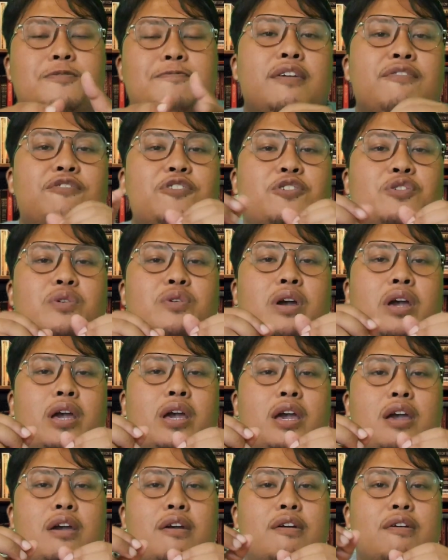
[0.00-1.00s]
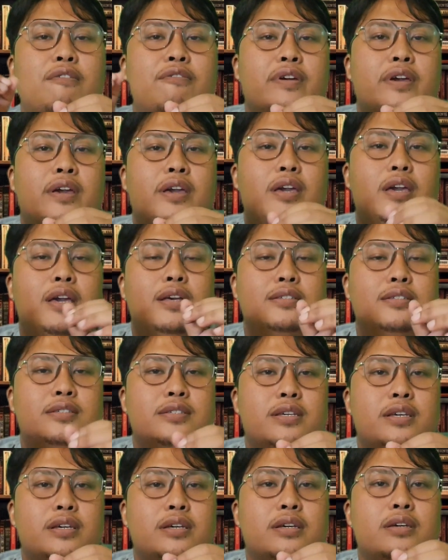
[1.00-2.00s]
If you have
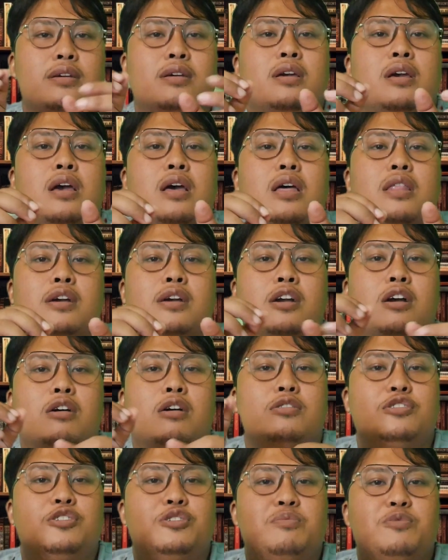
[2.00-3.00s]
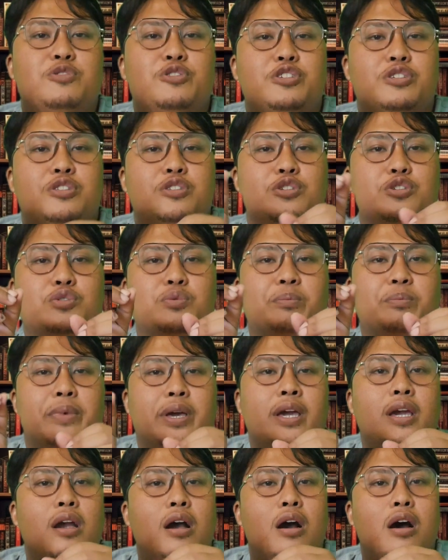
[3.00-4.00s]
PSA, the contributions you
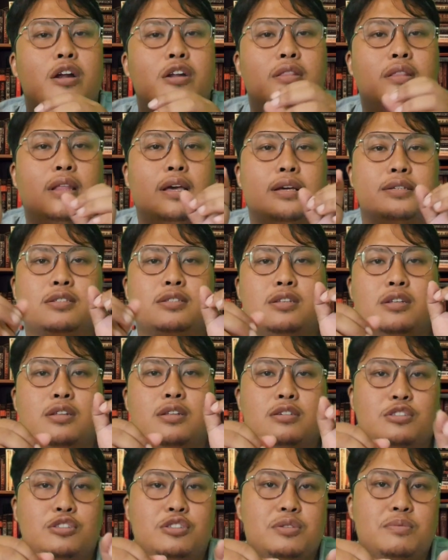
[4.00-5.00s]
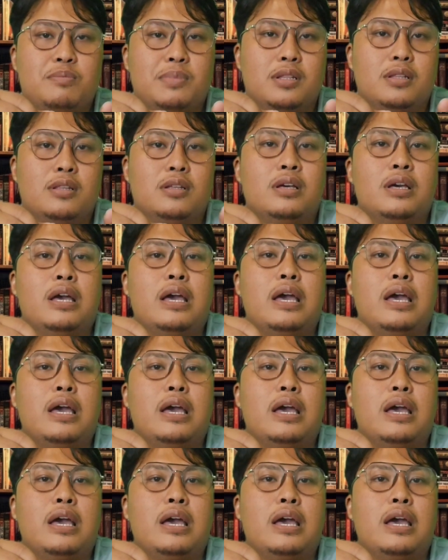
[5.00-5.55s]
make are tax deductible.